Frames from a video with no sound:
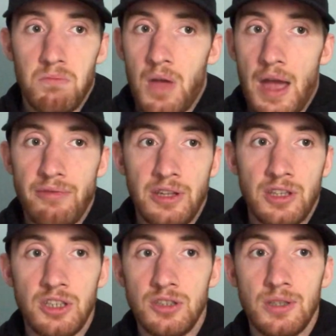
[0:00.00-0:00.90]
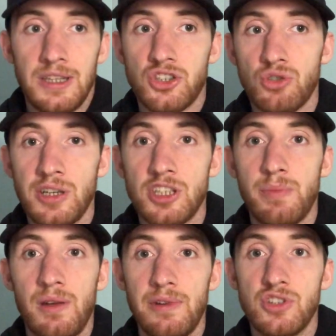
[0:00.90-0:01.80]
I think it strikes a bit
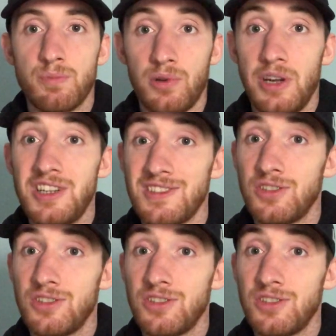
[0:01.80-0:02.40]
of inspiration to